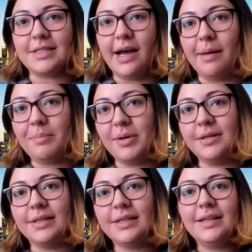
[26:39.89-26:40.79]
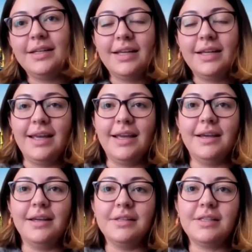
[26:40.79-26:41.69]
to happen.
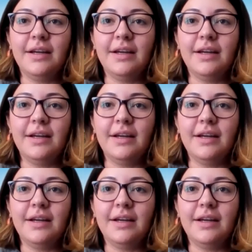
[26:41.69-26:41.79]
And